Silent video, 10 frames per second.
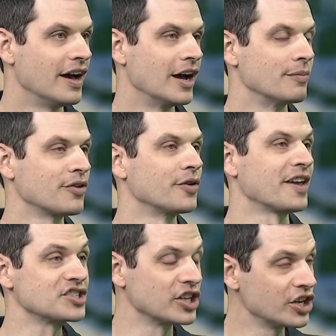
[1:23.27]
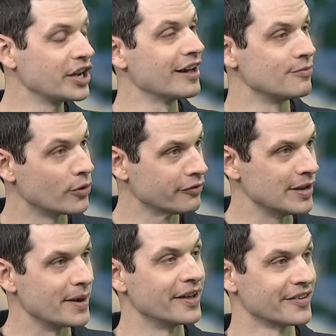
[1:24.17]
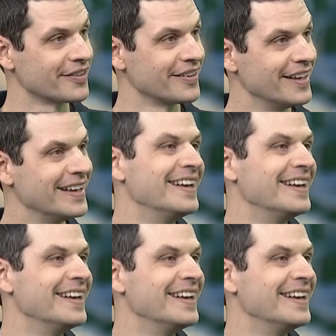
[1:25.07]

Um, so it's actually good to have more females. Shame on them, right?